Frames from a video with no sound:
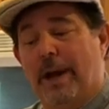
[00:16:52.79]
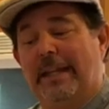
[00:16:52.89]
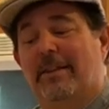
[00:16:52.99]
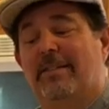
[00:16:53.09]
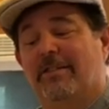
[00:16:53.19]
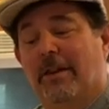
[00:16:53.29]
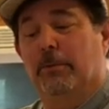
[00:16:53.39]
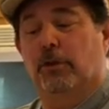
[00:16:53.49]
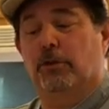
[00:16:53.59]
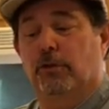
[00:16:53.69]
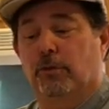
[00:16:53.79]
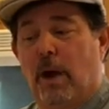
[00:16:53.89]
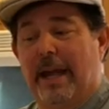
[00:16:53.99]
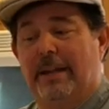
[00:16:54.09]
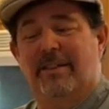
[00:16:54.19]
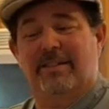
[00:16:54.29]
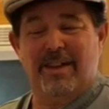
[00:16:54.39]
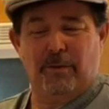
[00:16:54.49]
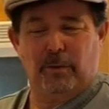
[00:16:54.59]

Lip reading: a grain similar to rice.